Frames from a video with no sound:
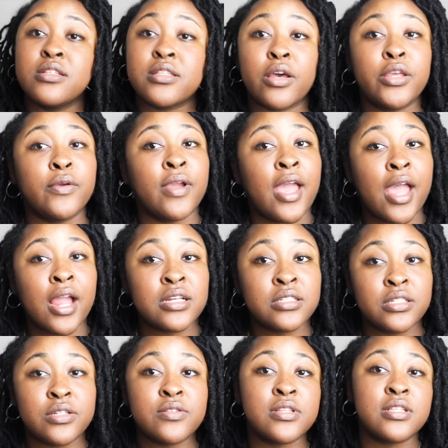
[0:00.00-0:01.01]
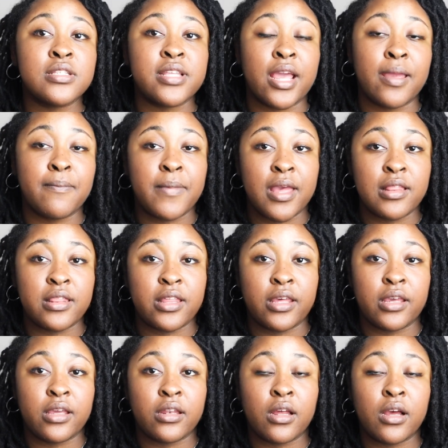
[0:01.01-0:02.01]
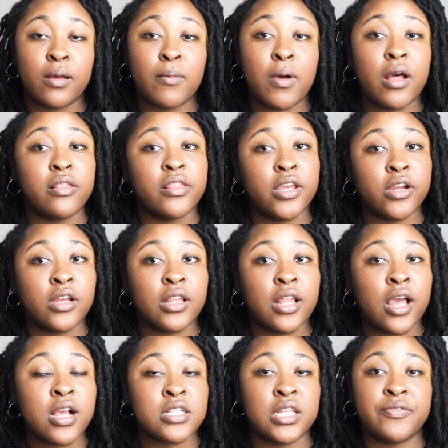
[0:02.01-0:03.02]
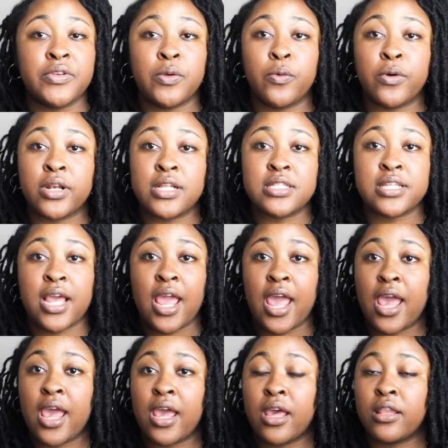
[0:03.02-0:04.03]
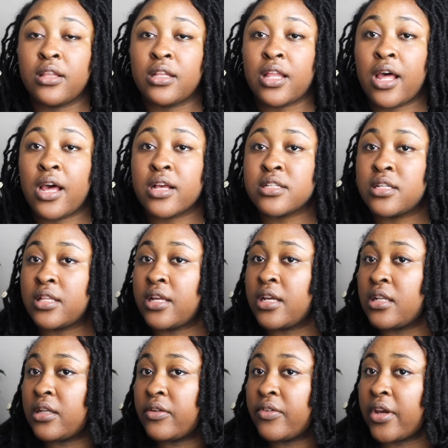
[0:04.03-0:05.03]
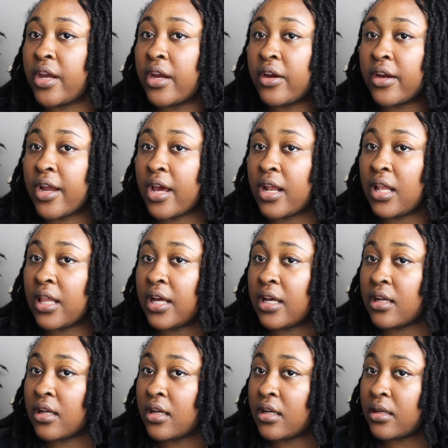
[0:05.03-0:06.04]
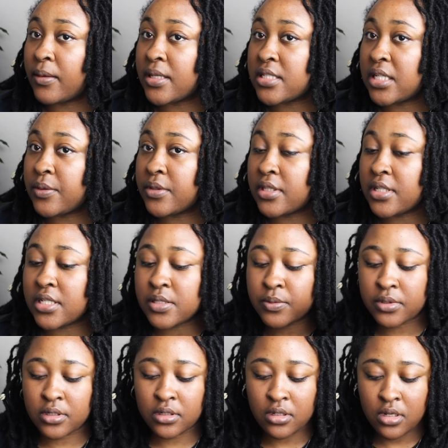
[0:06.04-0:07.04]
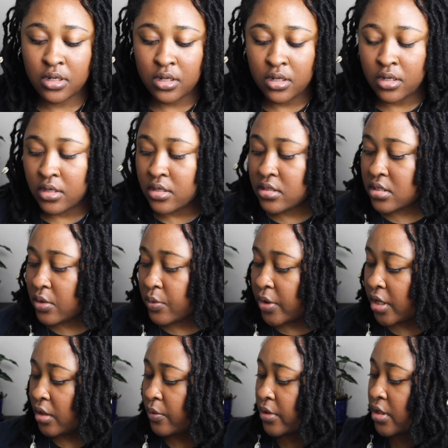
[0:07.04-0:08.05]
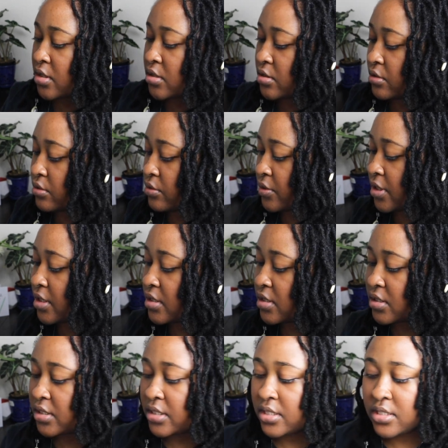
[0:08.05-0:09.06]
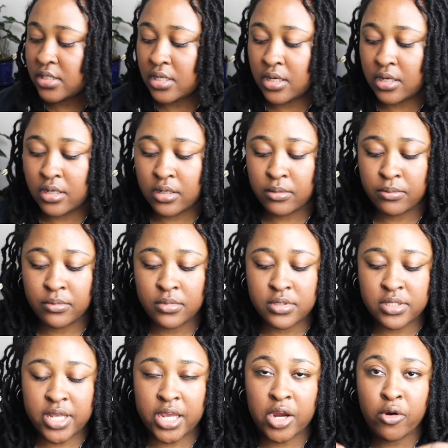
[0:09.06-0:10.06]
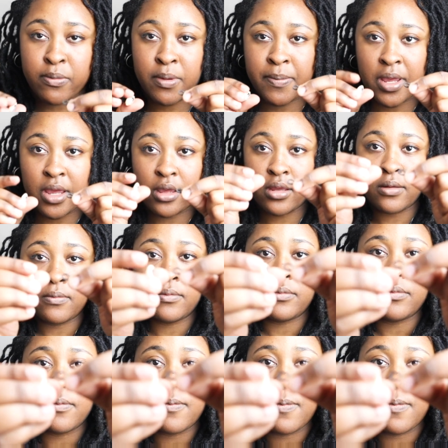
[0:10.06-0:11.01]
So you can actually use the same method um, on thicker locks if you wanted to add the lock to the end of your hair, kind of like um, I did with this one. So what you want to do is just um, take your ribbon